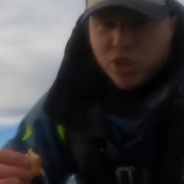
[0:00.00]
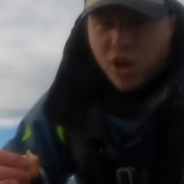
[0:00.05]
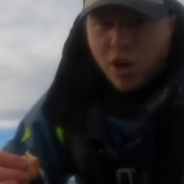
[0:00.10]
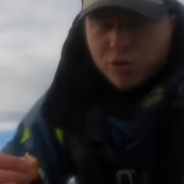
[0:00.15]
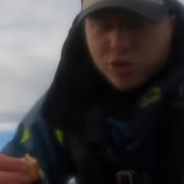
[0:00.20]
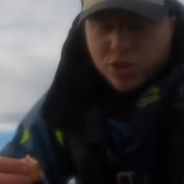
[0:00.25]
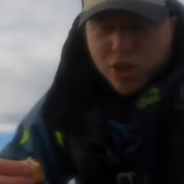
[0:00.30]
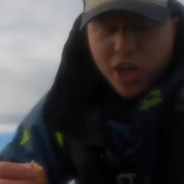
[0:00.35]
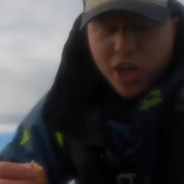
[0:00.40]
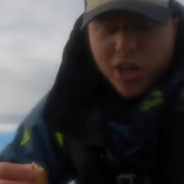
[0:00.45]

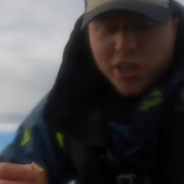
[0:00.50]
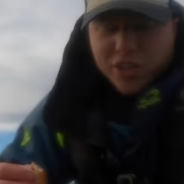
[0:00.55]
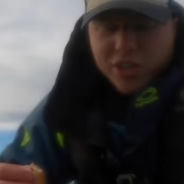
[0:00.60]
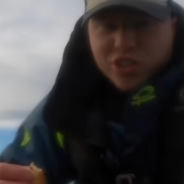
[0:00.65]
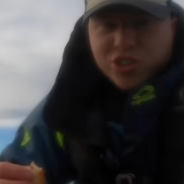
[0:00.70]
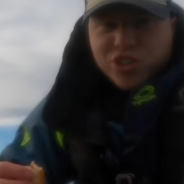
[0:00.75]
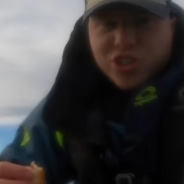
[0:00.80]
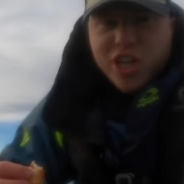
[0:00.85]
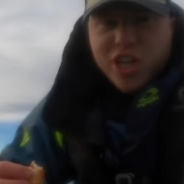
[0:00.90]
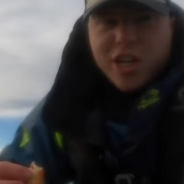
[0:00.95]
Coast Guard
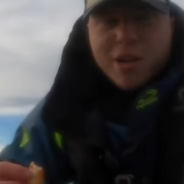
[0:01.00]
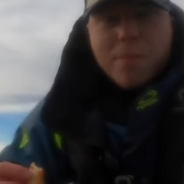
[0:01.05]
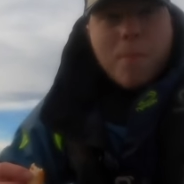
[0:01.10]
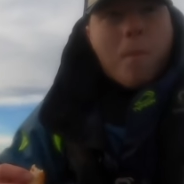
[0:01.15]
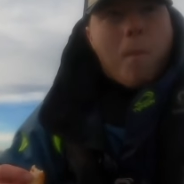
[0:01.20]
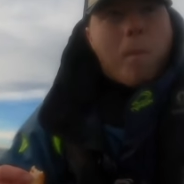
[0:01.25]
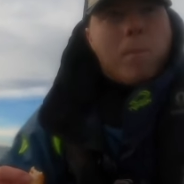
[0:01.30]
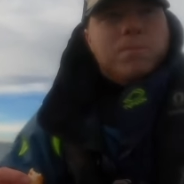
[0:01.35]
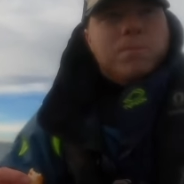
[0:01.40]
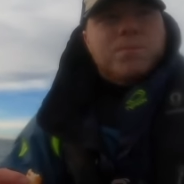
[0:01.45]
is out,
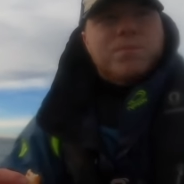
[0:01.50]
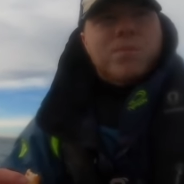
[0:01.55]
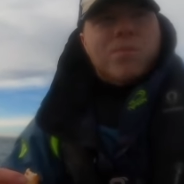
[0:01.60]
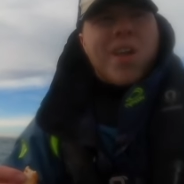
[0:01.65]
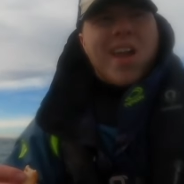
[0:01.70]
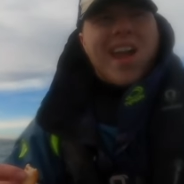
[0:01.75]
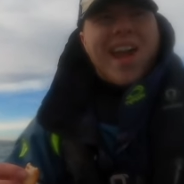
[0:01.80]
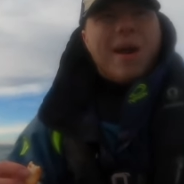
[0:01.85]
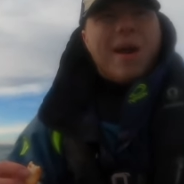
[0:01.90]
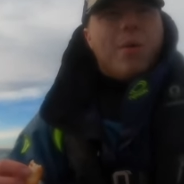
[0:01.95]

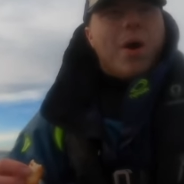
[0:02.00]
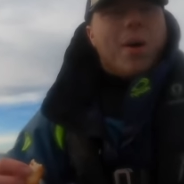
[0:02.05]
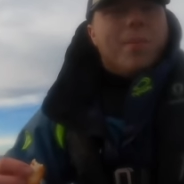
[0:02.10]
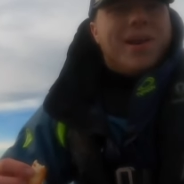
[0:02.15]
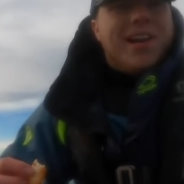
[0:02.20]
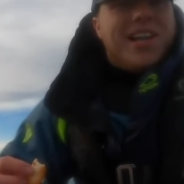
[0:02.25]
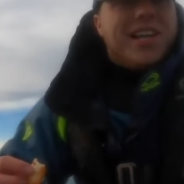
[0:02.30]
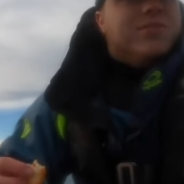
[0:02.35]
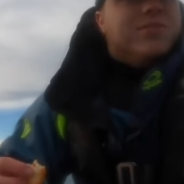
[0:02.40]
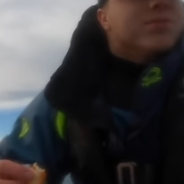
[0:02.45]
I
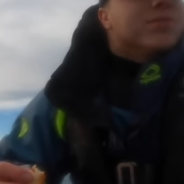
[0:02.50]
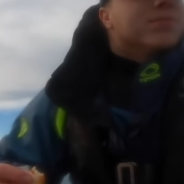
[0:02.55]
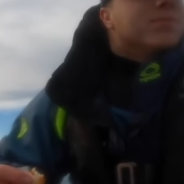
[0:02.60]
believe.